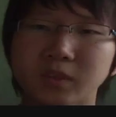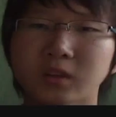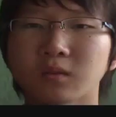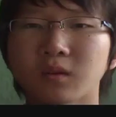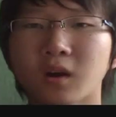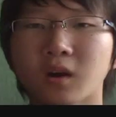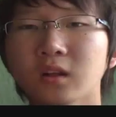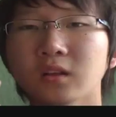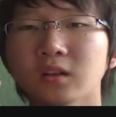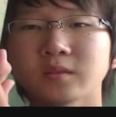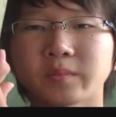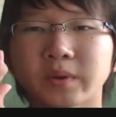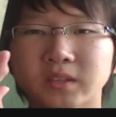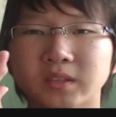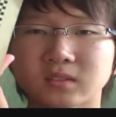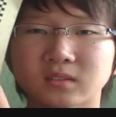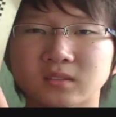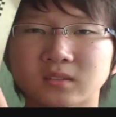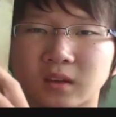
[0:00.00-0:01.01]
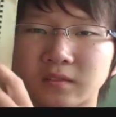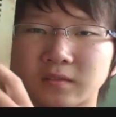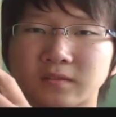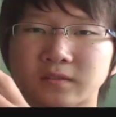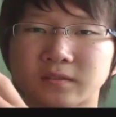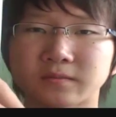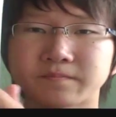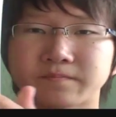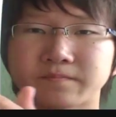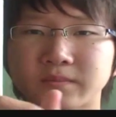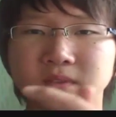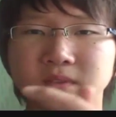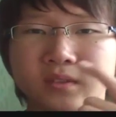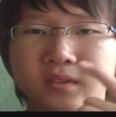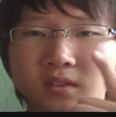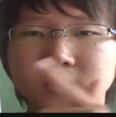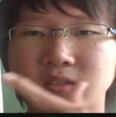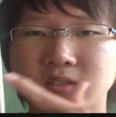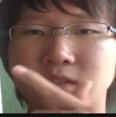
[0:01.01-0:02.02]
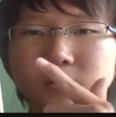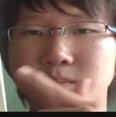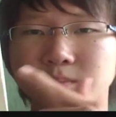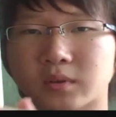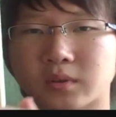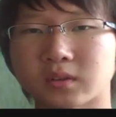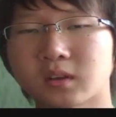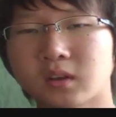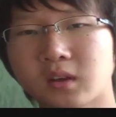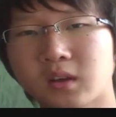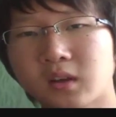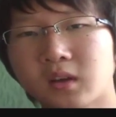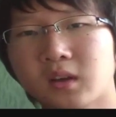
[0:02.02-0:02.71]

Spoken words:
all the basic stuff. This is a good book.